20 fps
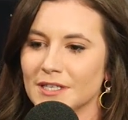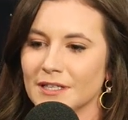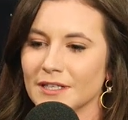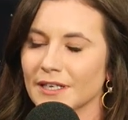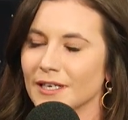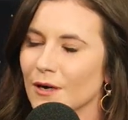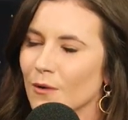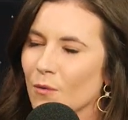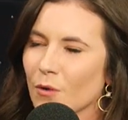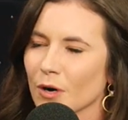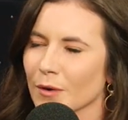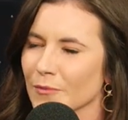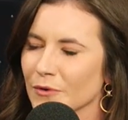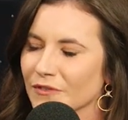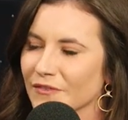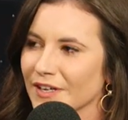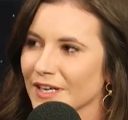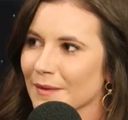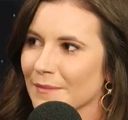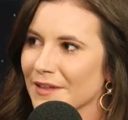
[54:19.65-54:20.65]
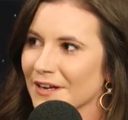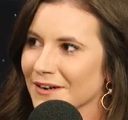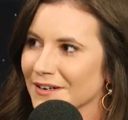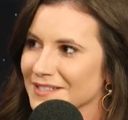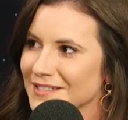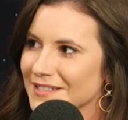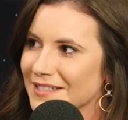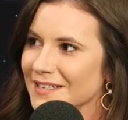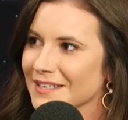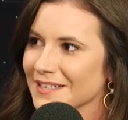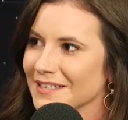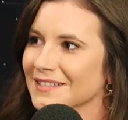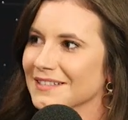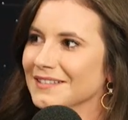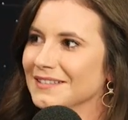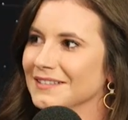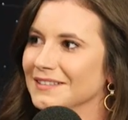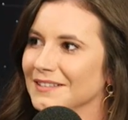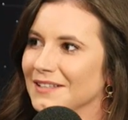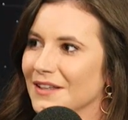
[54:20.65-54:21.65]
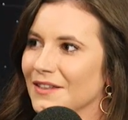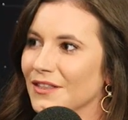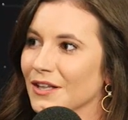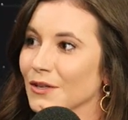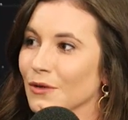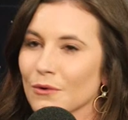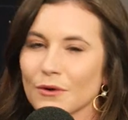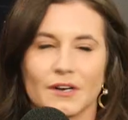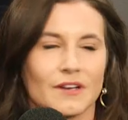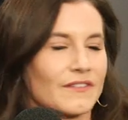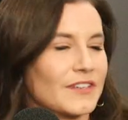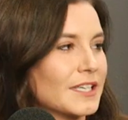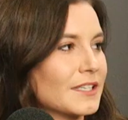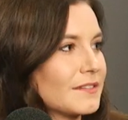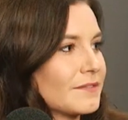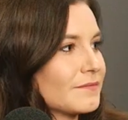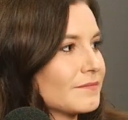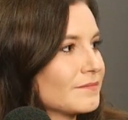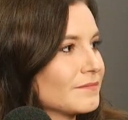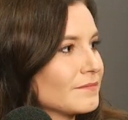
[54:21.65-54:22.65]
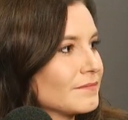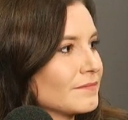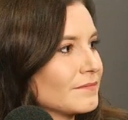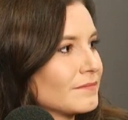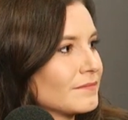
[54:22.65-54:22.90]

like a war movie, I'm there to see the lore of it. You're the